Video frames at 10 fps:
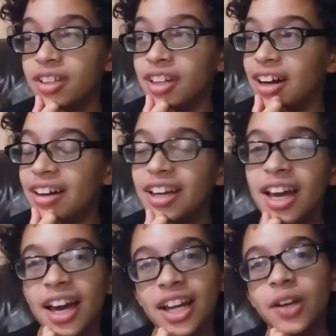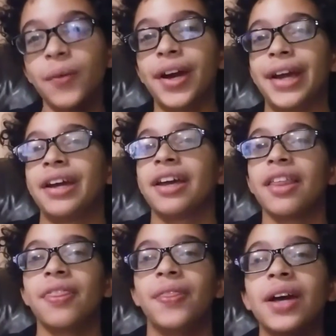Yeah. Anyway,
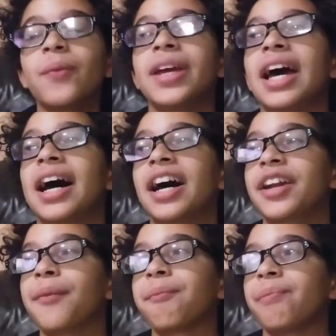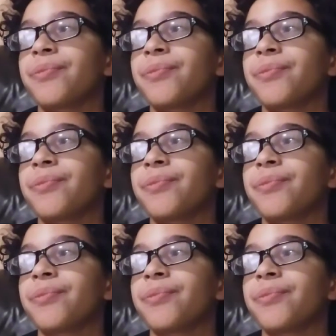then we had